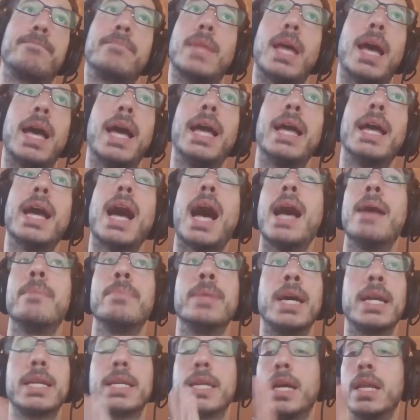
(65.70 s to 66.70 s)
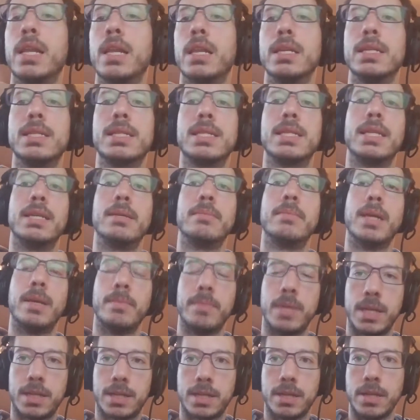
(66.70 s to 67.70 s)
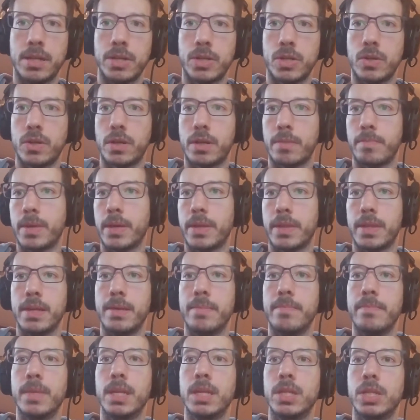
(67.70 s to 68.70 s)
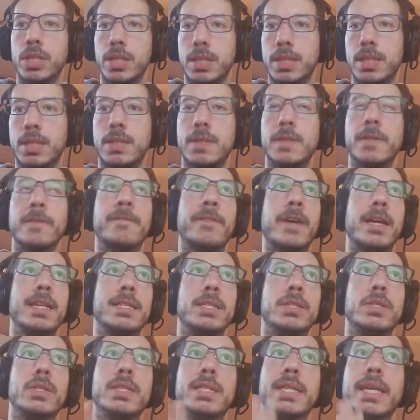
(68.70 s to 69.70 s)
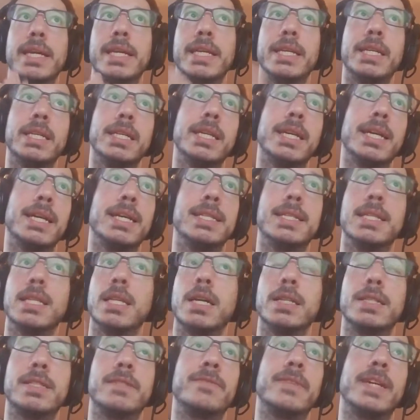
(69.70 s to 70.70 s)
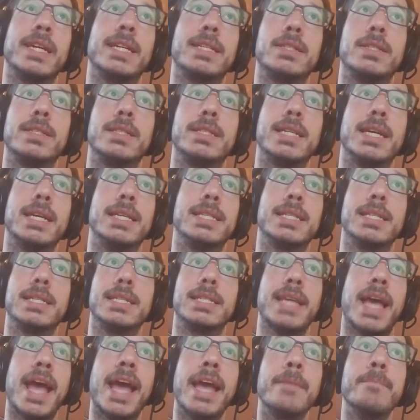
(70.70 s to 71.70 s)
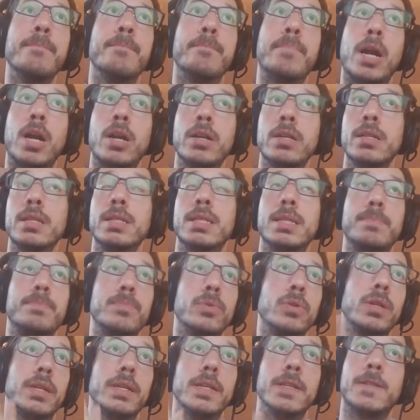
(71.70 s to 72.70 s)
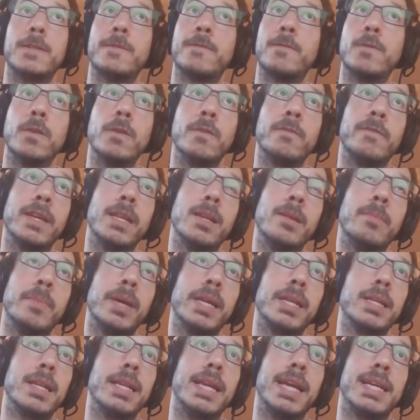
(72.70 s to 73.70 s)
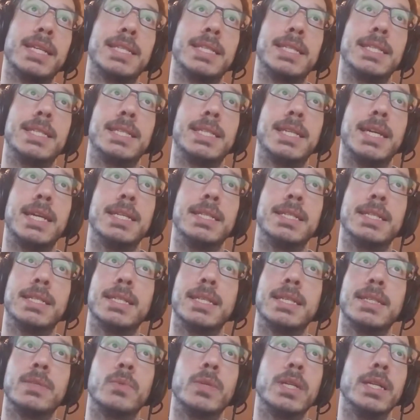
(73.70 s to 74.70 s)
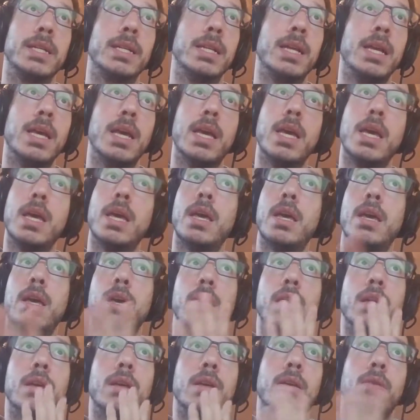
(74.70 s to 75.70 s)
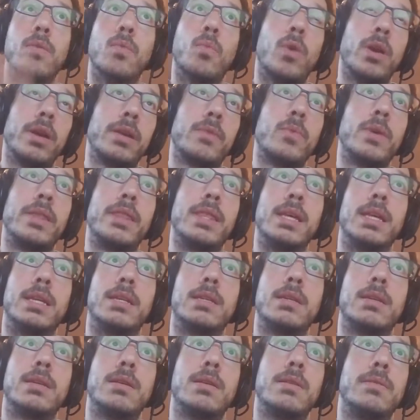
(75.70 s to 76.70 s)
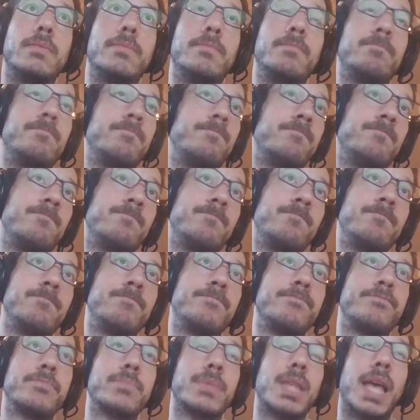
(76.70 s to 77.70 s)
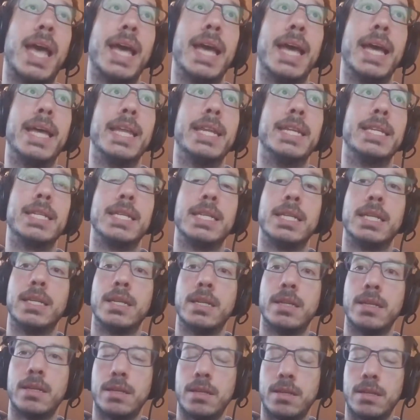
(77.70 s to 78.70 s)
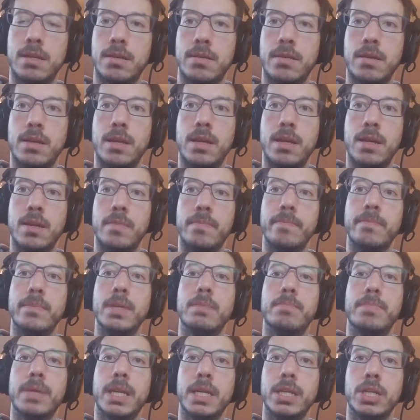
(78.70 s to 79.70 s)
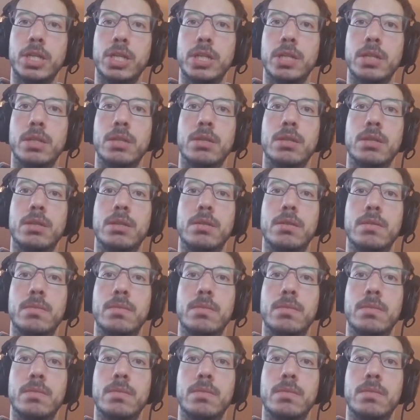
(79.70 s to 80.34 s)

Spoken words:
I'm not gonna list them. I'm not gonna talk about them. Just suffice to say, he has lots of exercises, and Bardon's book is full of elemental exercises as well. Work with it, and be patient.